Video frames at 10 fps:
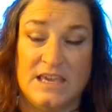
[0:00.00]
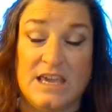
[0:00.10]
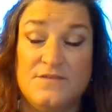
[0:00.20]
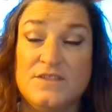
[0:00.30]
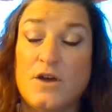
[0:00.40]

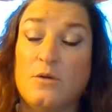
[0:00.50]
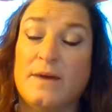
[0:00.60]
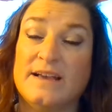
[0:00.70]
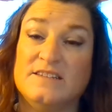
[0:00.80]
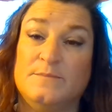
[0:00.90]
Even though
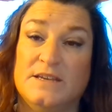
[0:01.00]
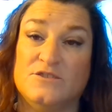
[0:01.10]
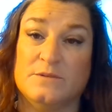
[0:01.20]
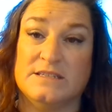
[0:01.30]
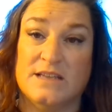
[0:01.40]
my
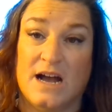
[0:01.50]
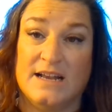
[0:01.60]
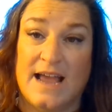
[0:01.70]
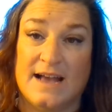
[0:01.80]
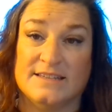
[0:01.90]
speech was
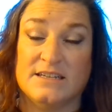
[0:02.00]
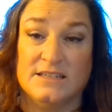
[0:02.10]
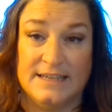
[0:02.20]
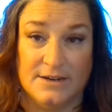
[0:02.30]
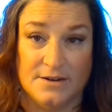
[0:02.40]
not as
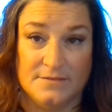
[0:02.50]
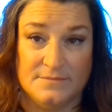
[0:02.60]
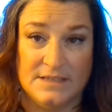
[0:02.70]
clear,